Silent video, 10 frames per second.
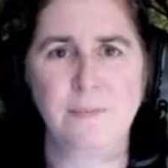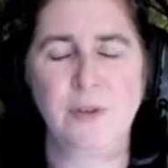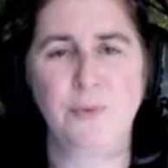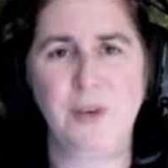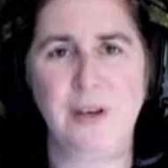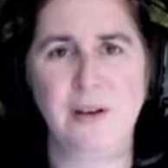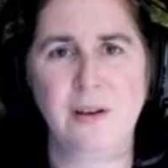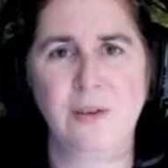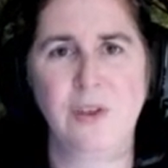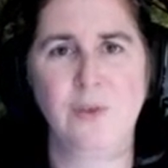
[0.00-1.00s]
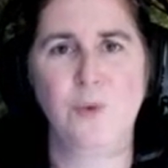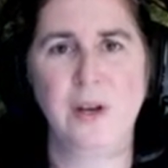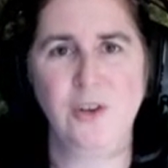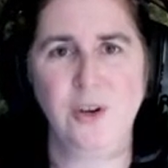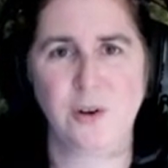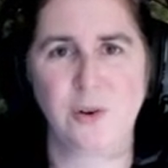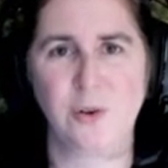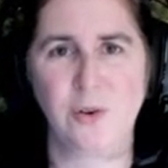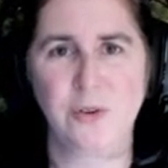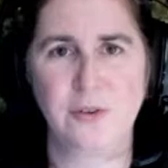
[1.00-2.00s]
between the 1-year
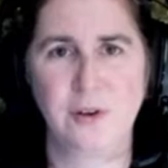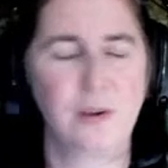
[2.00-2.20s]
goals,